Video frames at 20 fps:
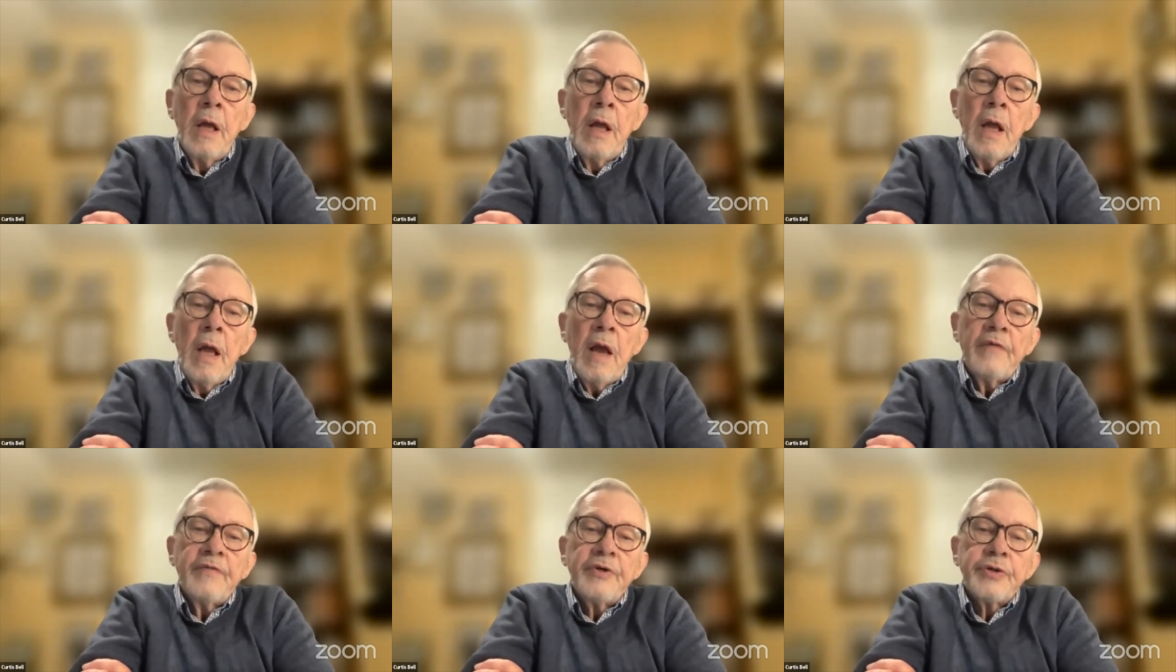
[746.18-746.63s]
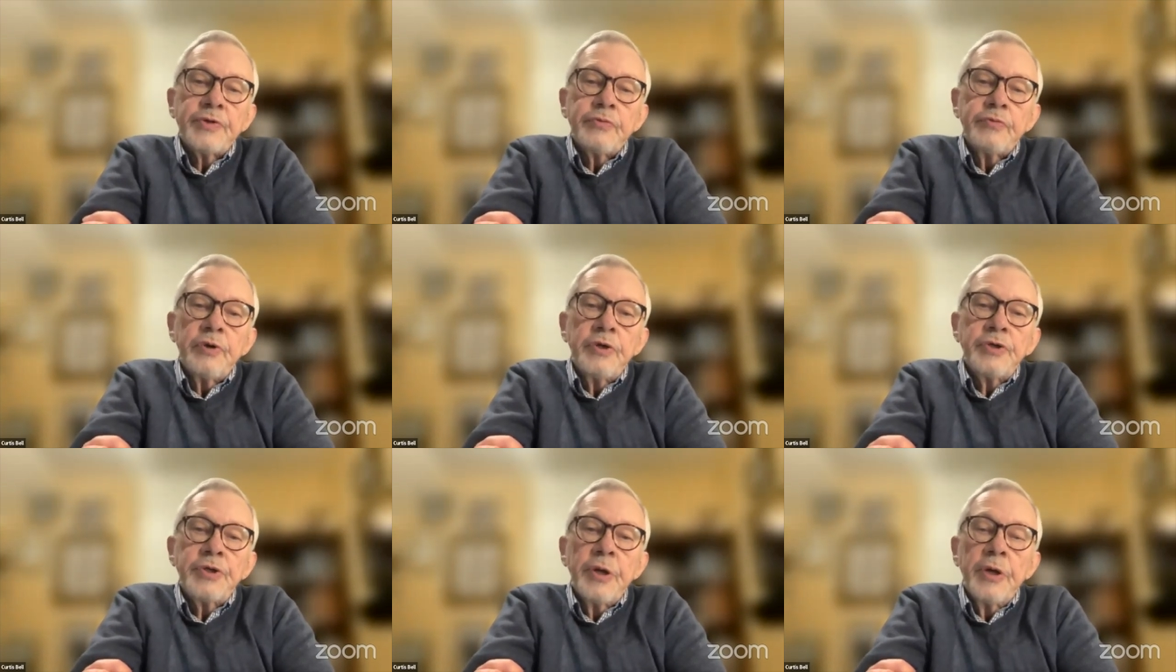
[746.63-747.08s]
have just
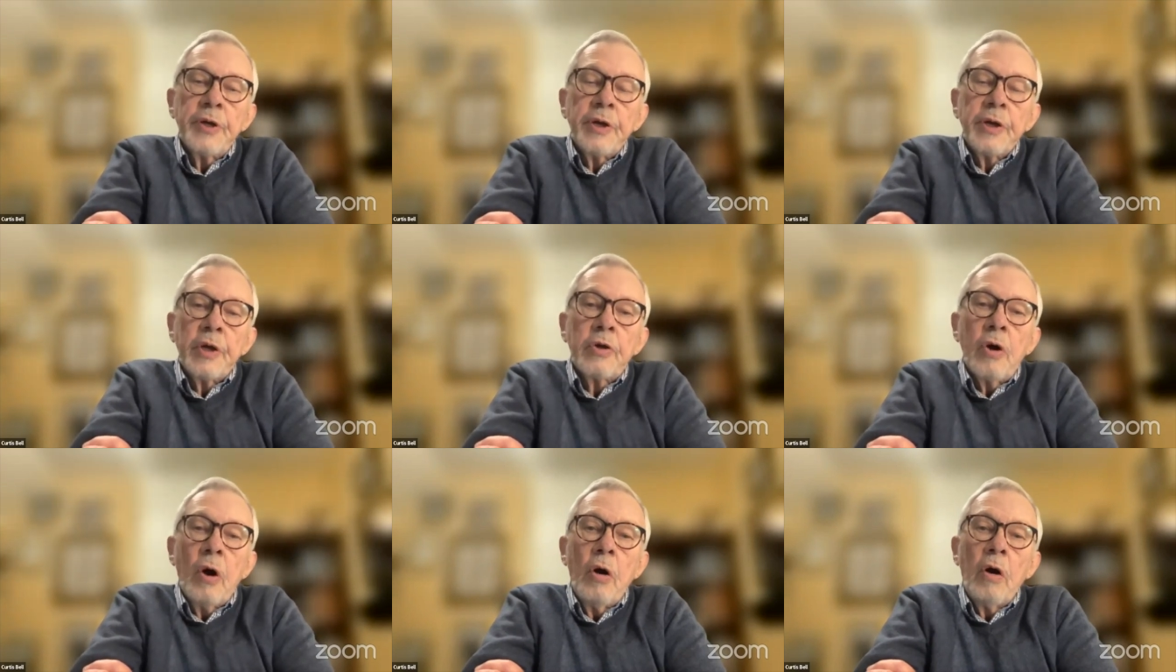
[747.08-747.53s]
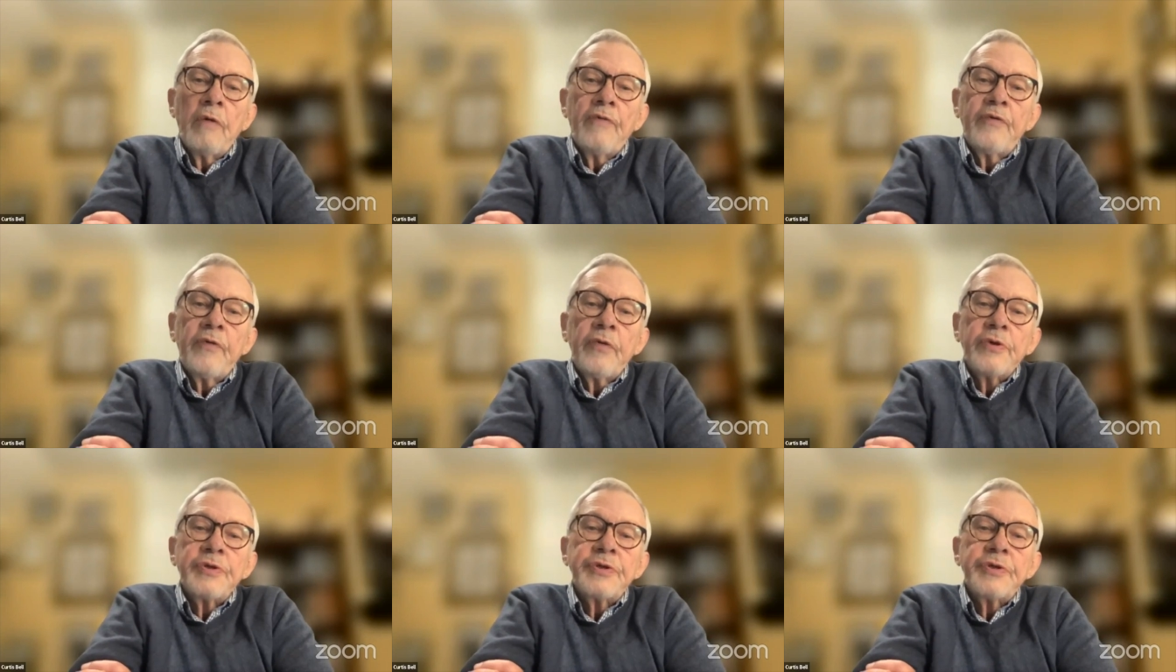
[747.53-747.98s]
recently called
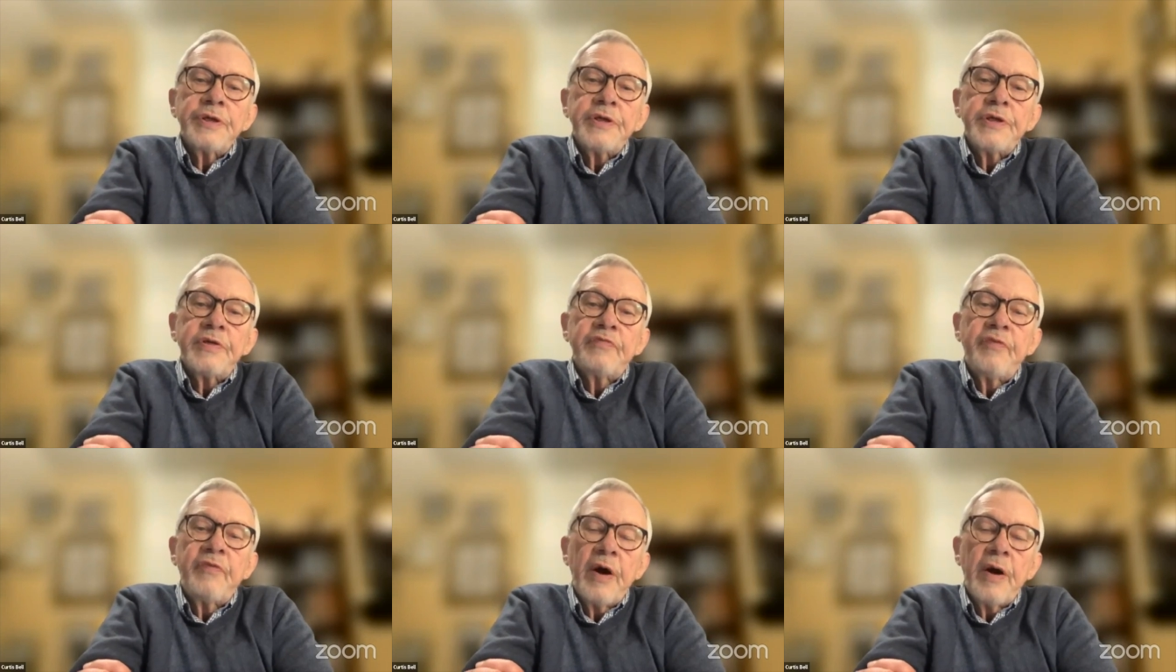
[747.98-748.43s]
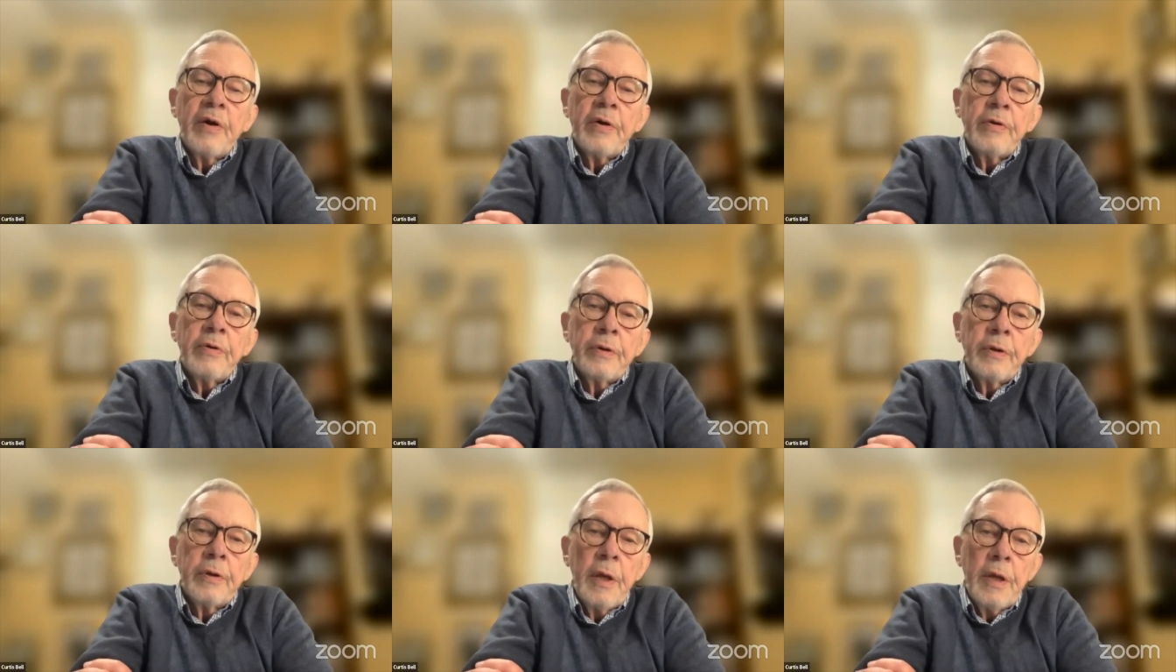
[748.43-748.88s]
for a
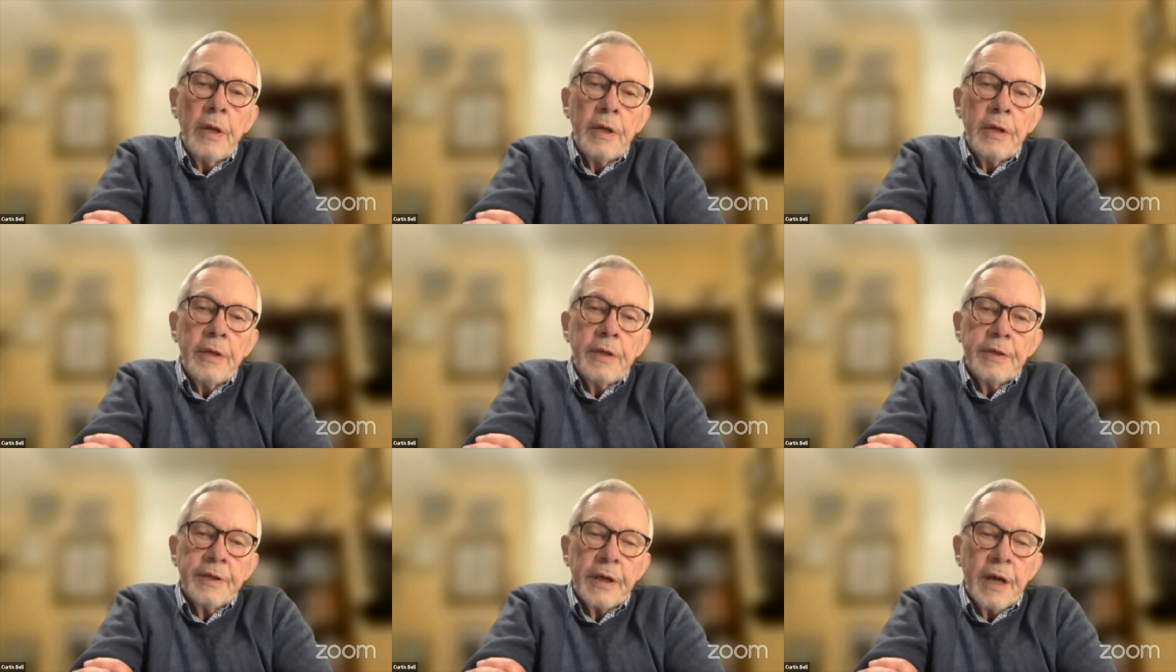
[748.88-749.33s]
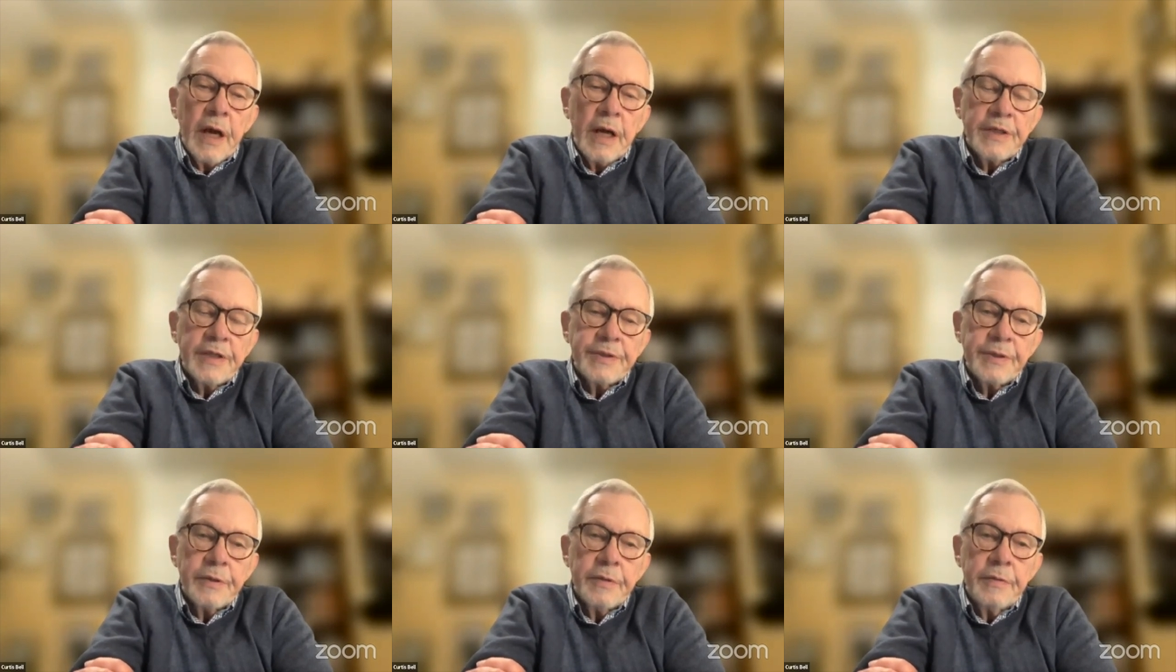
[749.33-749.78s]
ceasefire in
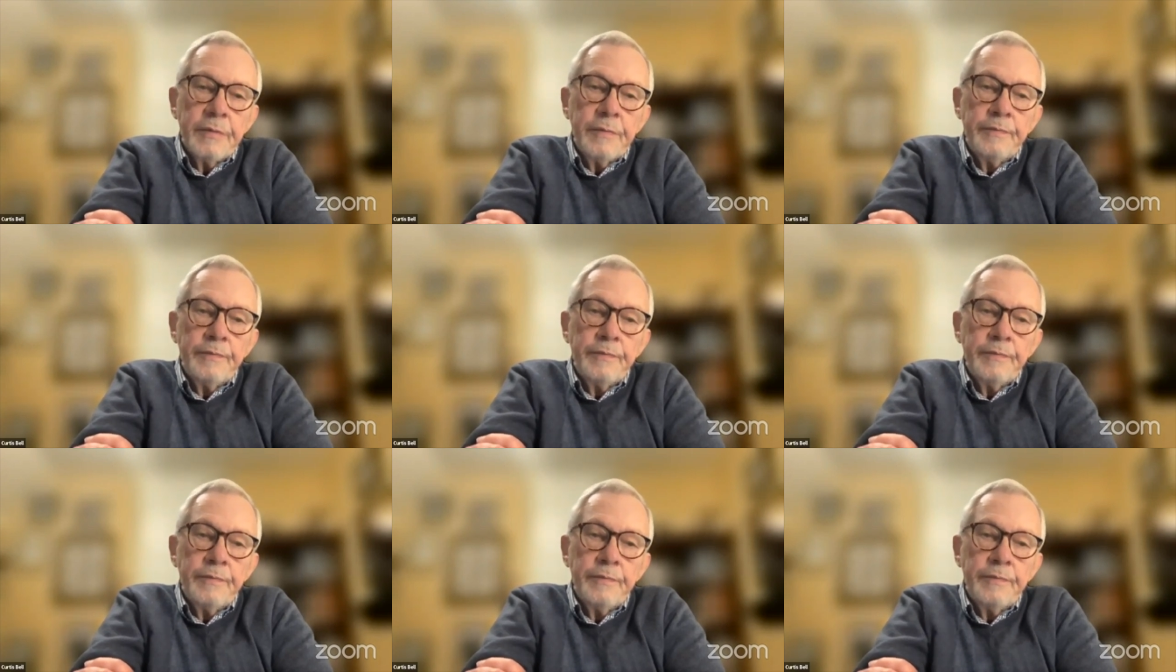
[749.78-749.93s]
Gaza.